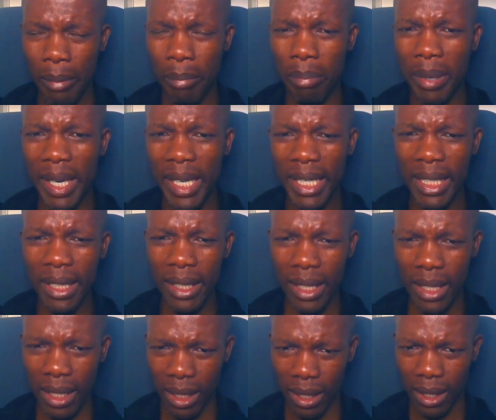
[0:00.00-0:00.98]

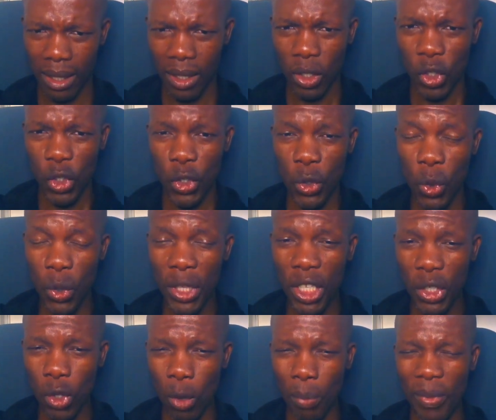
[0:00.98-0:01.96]
Please do the
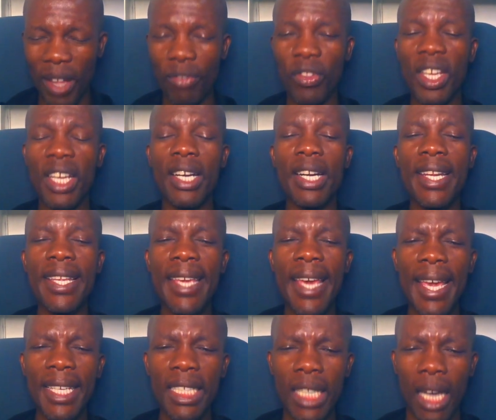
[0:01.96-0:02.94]
job that the
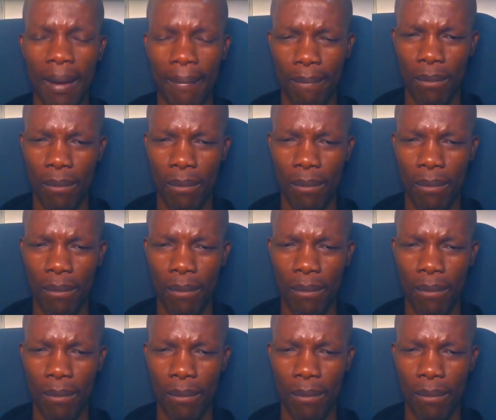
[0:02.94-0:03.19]
Creator